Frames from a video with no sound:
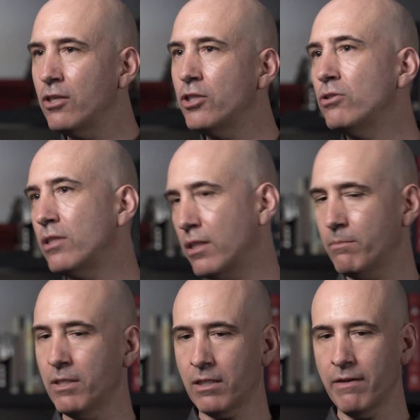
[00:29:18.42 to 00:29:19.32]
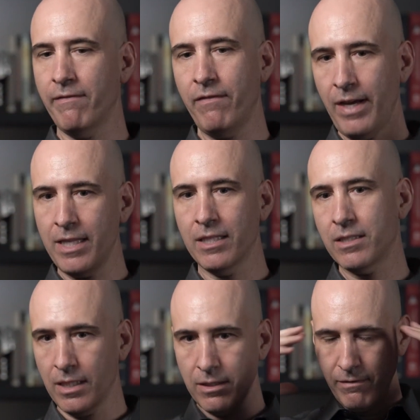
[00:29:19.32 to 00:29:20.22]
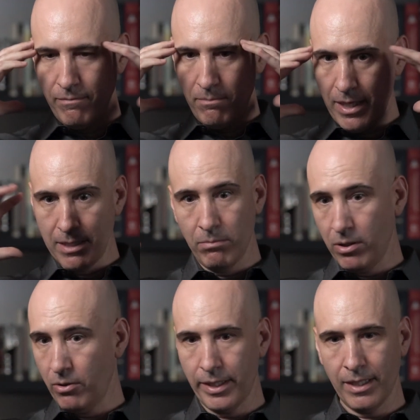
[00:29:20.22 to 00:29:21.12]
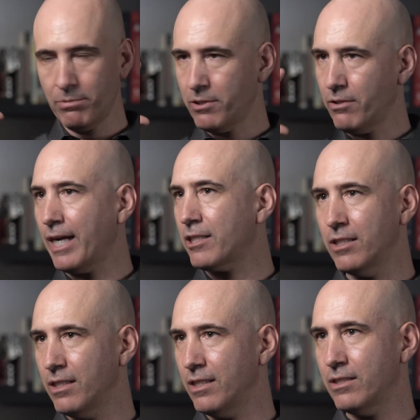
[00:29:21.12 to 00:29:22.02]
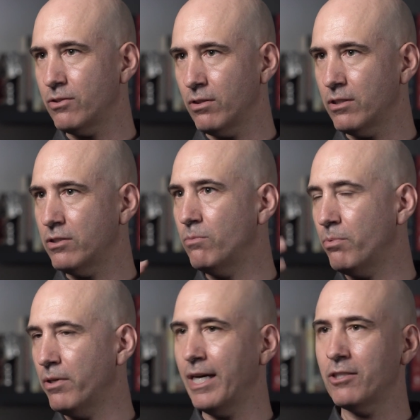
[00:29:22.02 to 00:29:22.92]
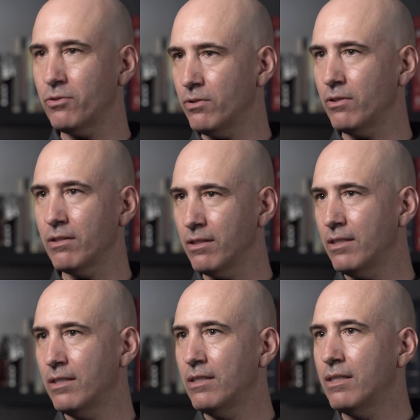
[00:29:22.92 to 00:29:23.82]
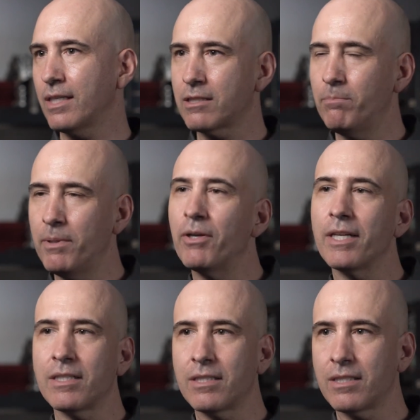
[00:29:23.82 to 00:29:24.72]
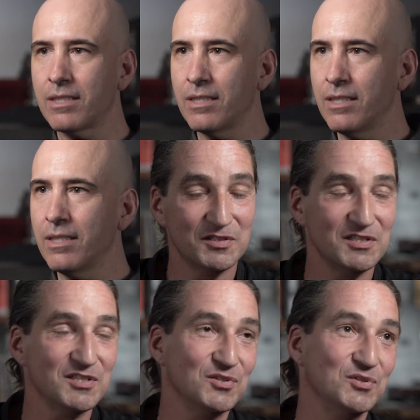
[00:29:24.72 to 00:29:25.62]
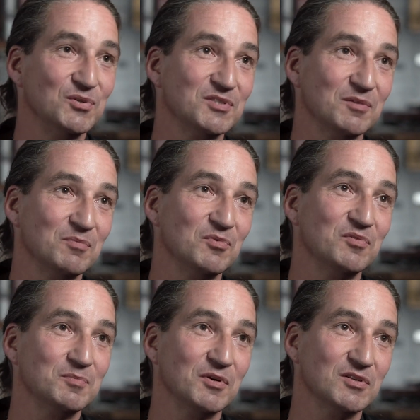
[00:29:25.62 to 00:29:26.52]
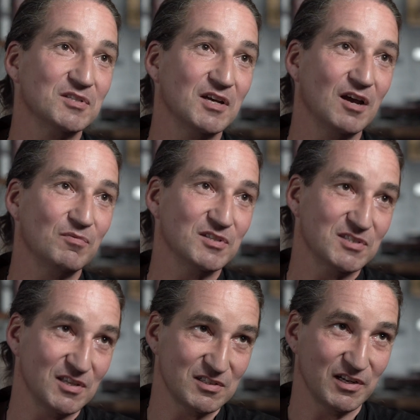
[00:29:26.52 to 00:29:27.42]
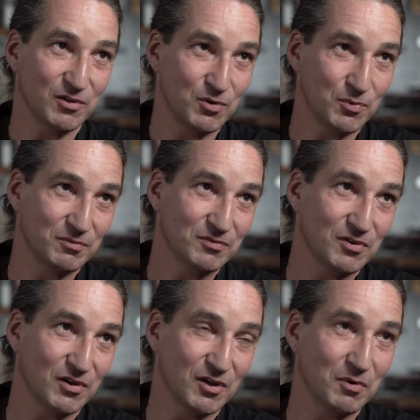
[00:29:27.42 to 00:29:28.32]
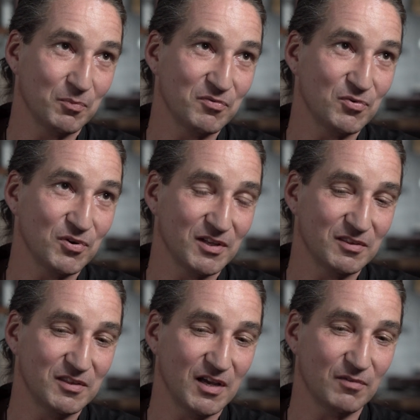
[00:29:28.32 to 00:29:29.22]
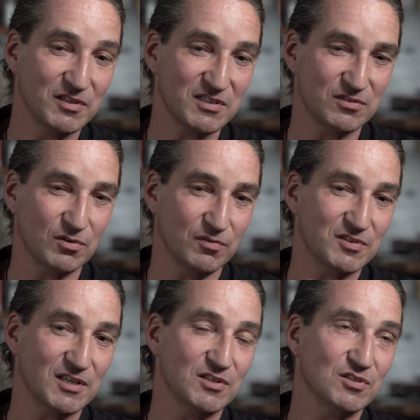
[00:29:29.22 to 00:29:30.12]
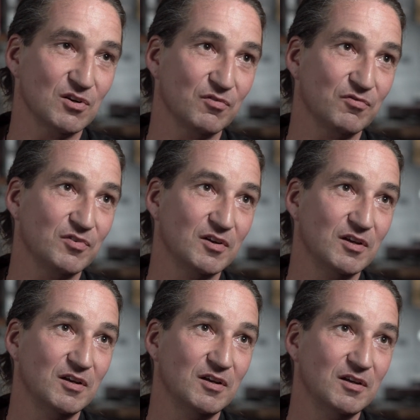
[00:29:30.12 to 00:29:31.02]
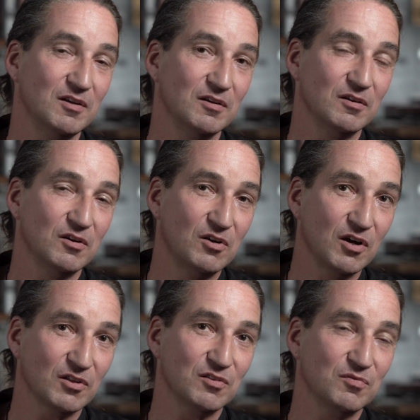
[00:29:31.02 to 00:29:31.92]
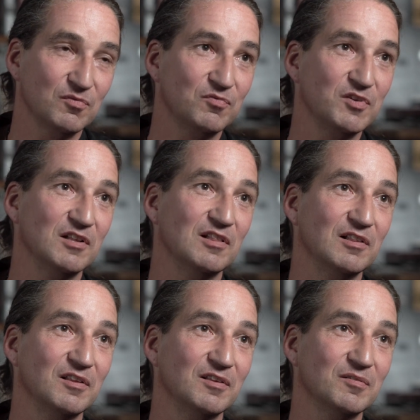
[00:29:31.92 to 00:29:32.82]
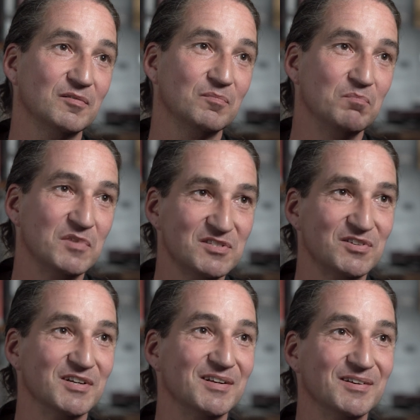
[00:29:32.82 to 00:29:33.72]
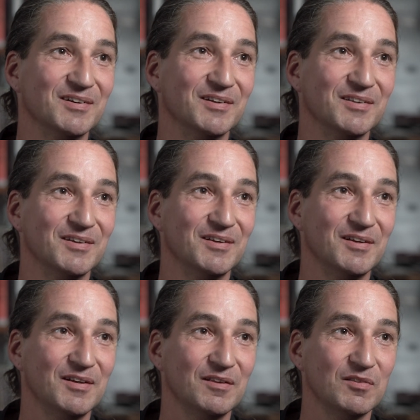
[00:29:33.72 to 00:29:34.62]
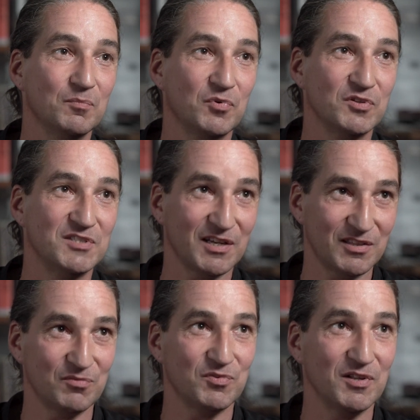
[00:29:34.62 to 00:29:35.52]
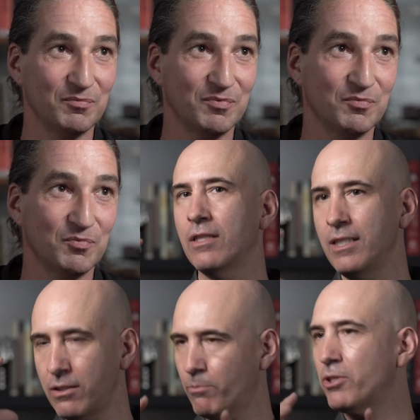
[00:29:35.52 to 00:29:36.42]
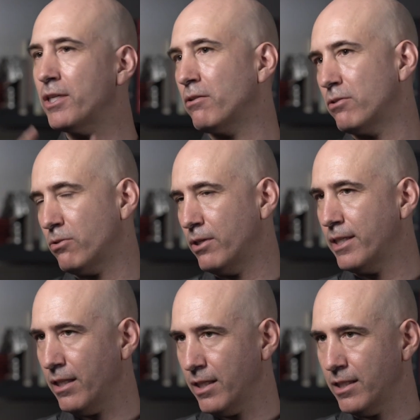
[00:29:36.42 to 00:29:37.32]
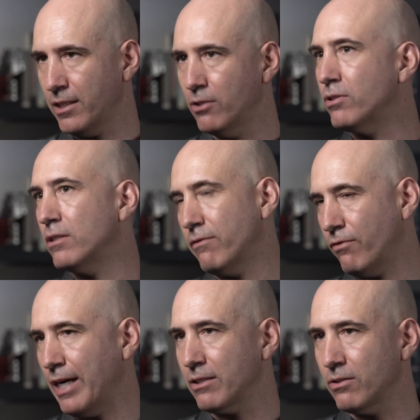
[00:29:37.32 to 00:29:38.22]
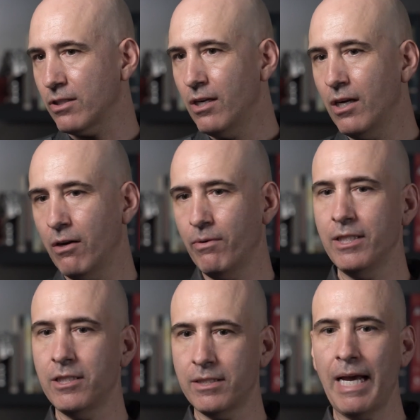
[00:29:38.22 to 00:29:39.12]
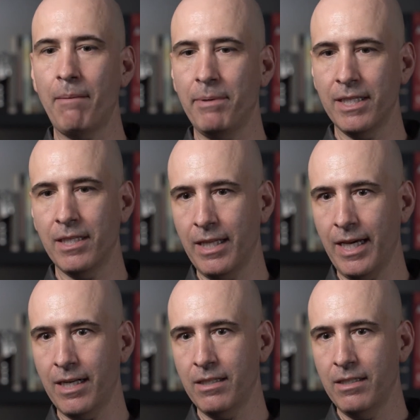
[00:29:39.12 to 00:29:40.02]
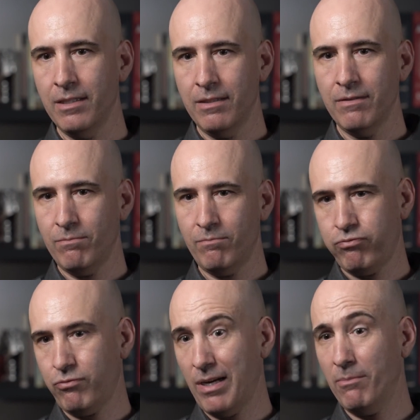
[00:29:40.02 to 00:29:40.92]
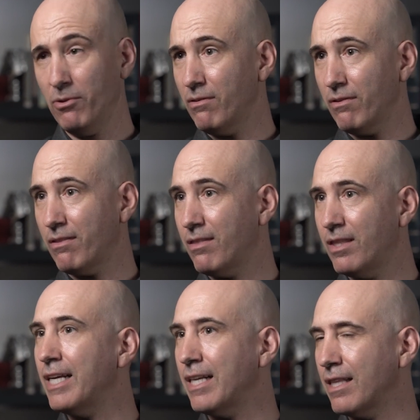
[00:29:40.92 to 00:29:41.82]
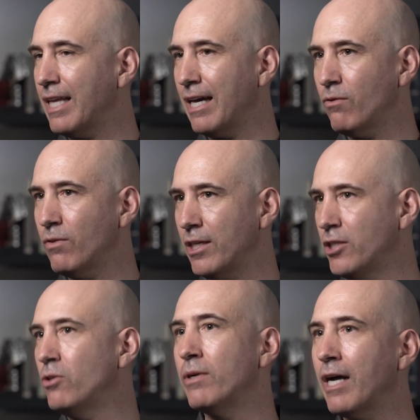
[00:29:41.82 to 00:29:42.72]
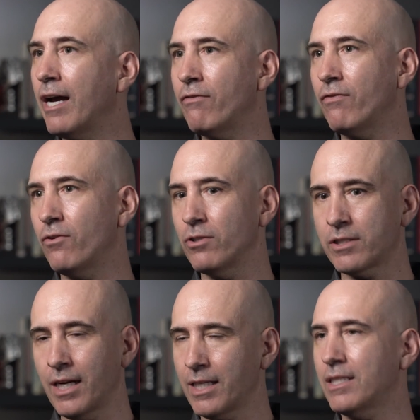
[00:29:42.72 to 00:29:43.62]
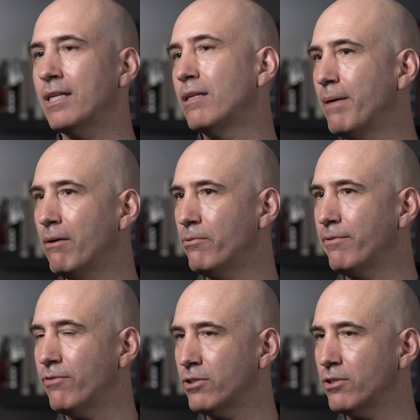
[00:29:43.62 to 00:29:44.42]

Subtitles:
And they're using them to convey the sense of mind-blowing abstraction, this sort of supernatural experience. It's easy to use them in movies because they have this sense, like you were talking about before, that they have this sort of sense of gut feel mystery, right? They project that feel. These particular storytelling uses of fractals are really just tapping into that primal thing that you and I first got excited about when we